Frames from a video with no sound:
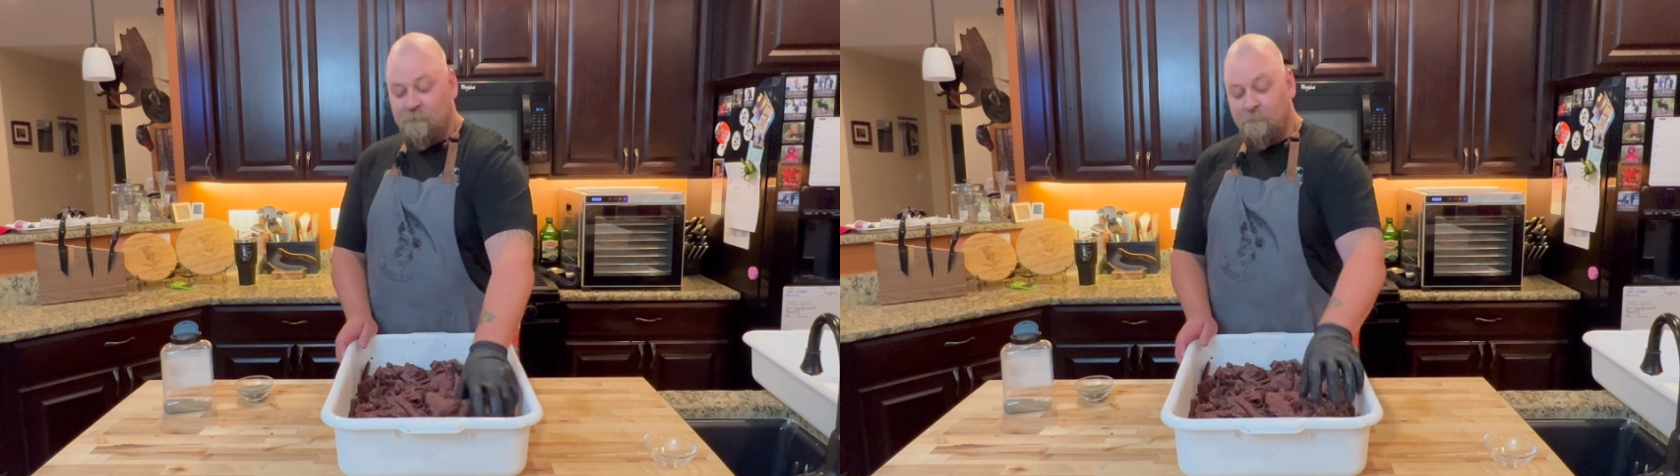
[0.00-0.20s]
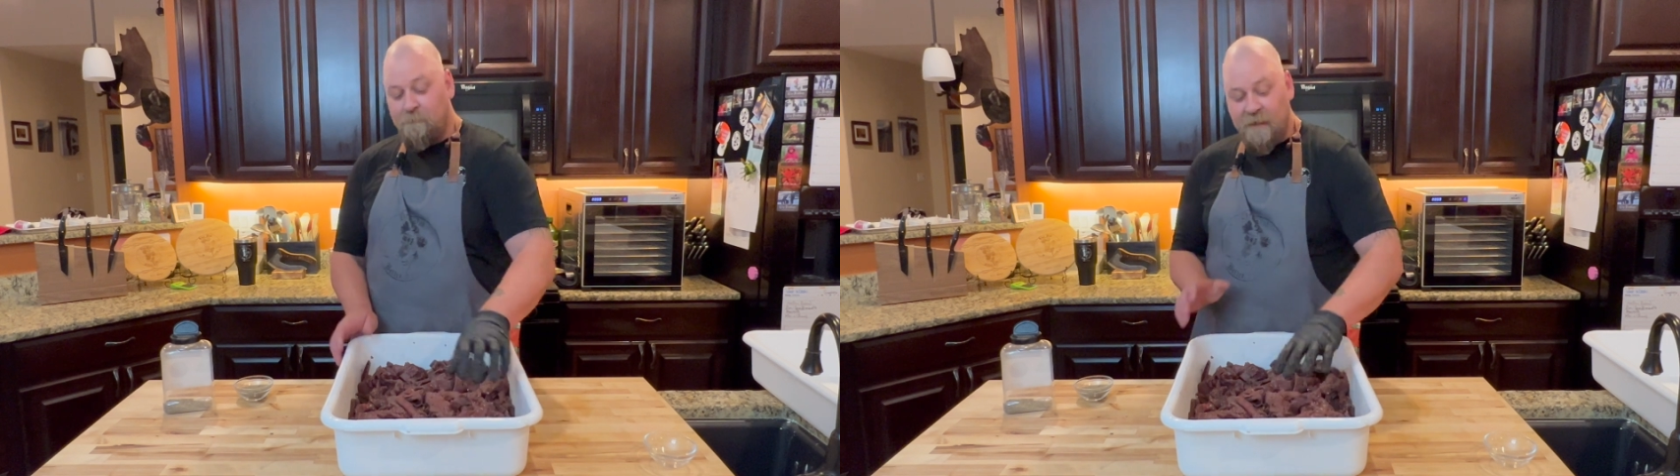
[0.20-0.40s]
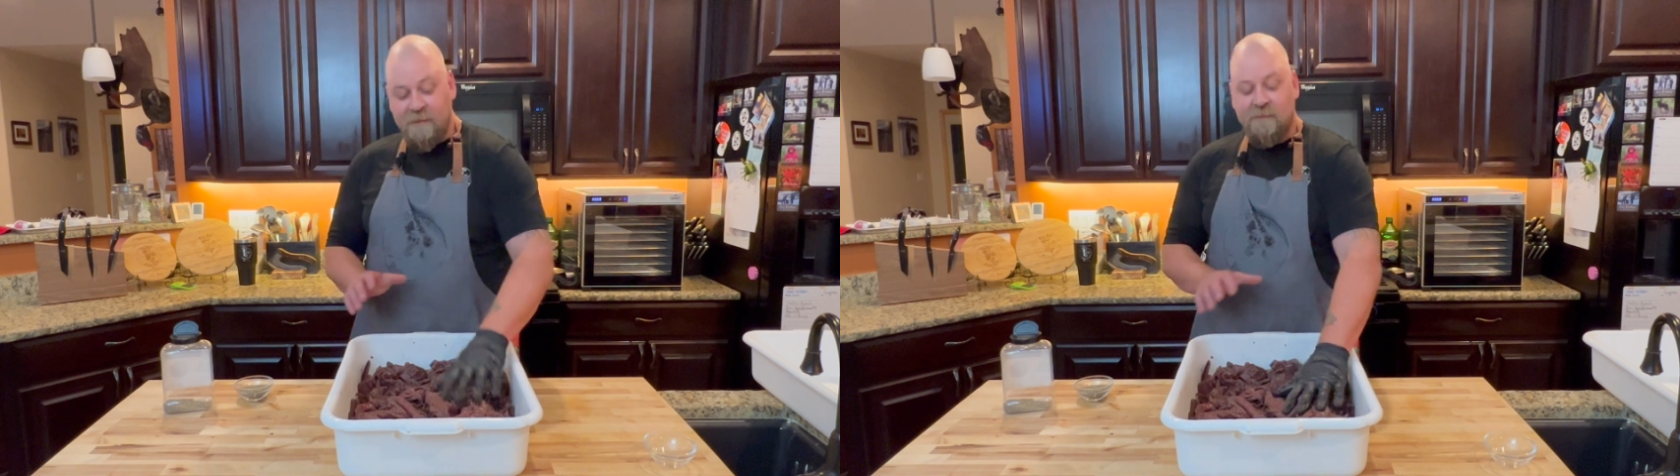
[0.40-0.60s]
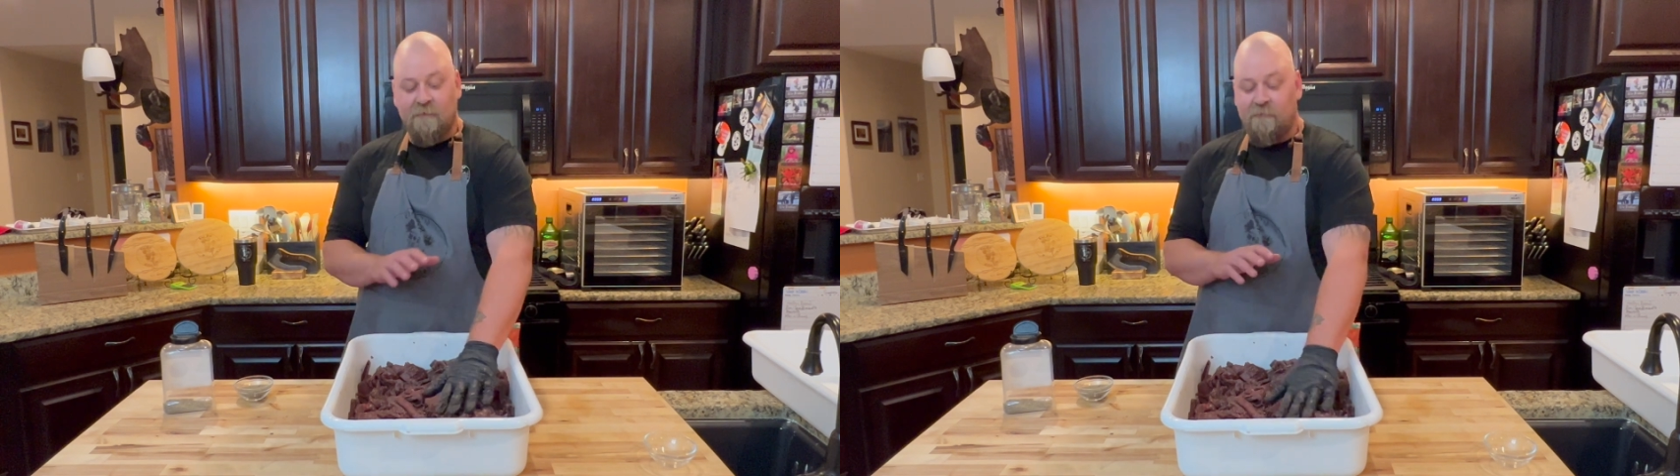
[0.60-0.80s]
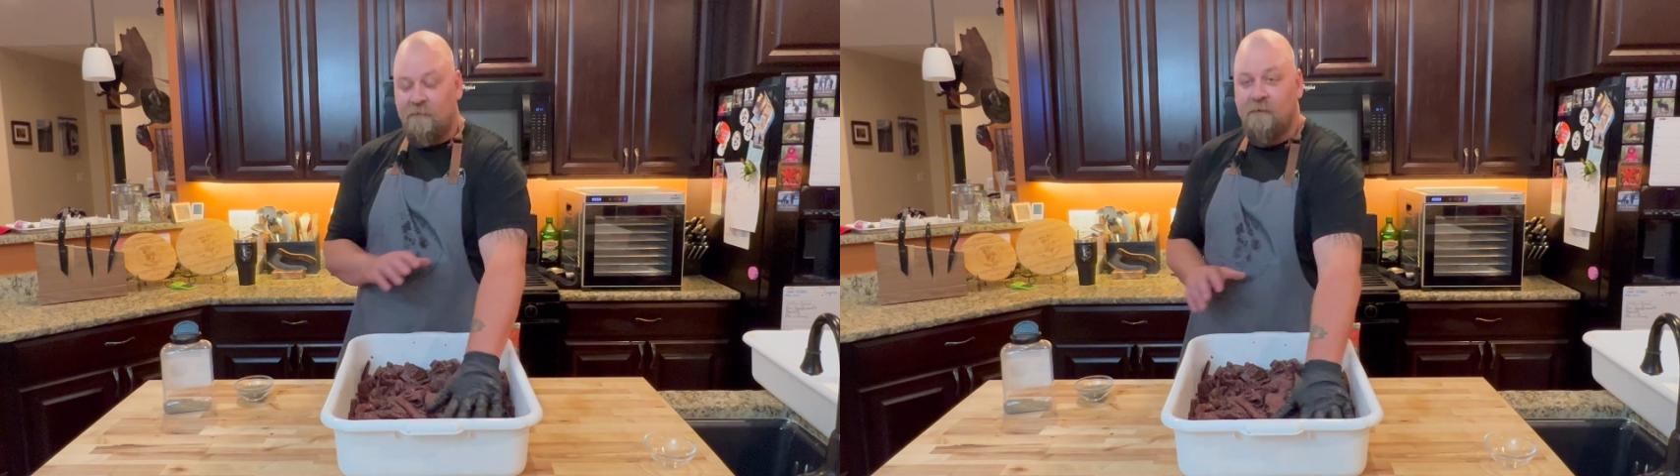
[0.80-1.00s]
be a
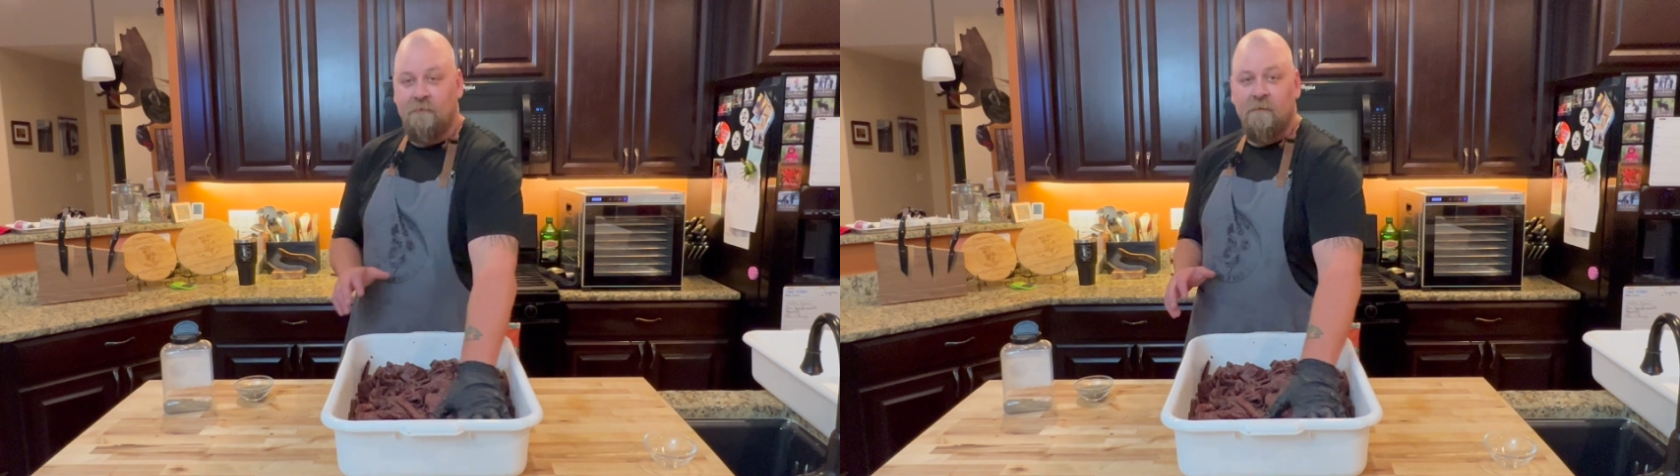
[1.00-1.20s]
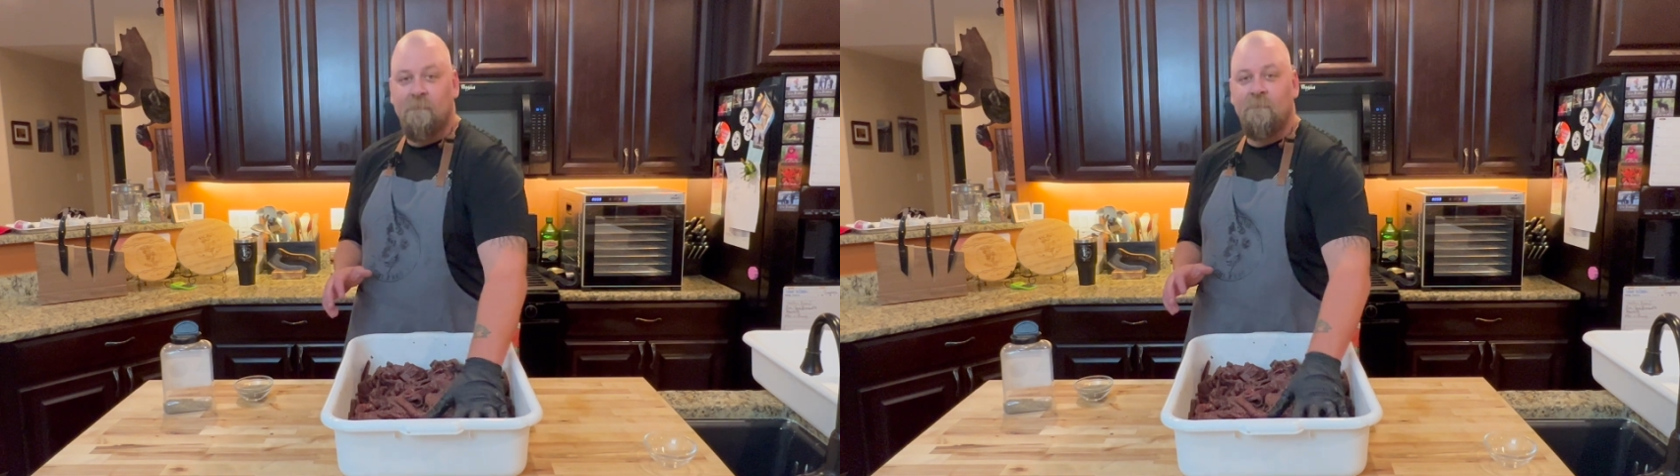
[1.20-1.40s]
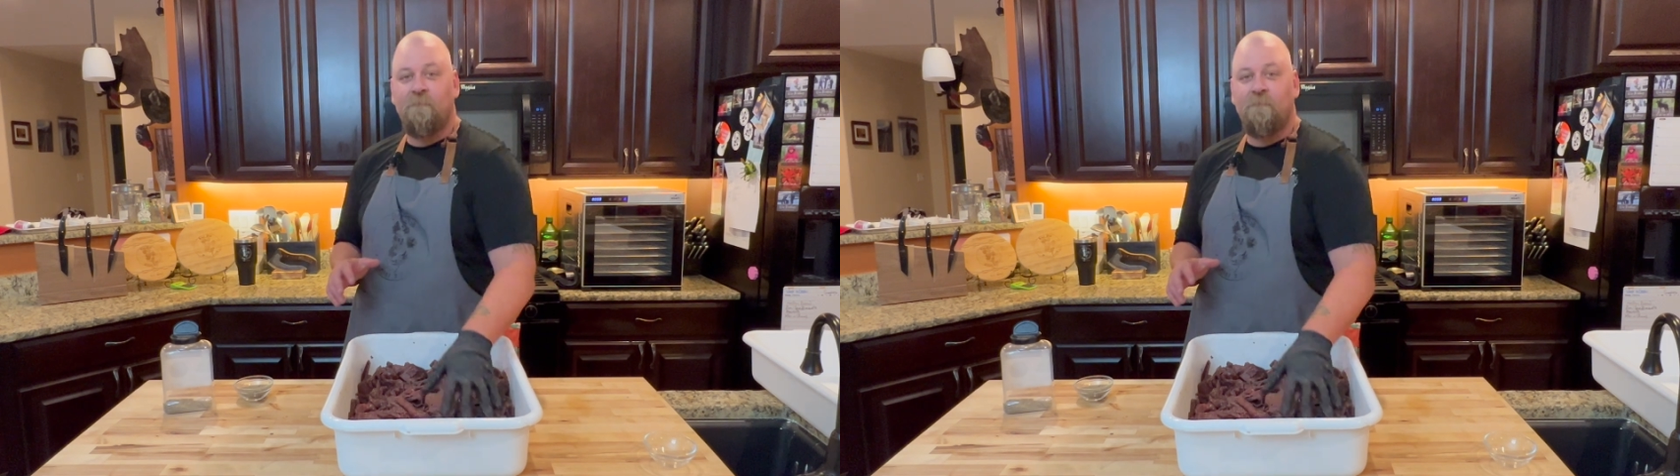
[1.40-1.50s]
basic flavor.